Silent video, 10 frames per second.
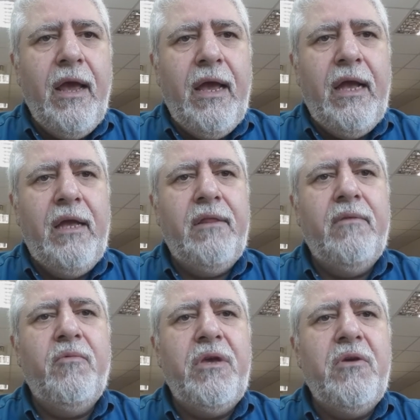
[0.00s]

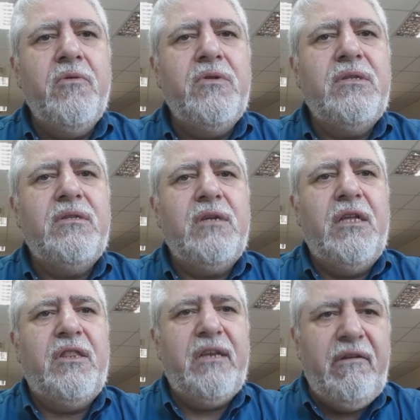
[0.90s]
and we use
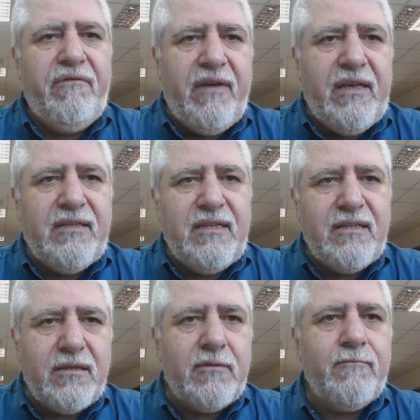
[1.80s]
a three
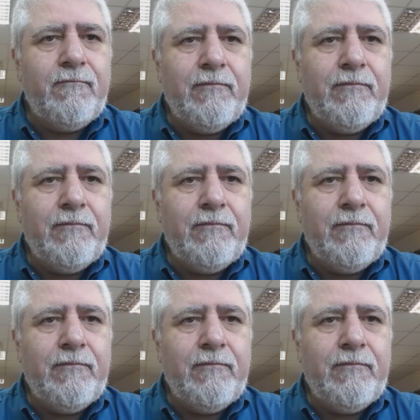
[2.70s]
phases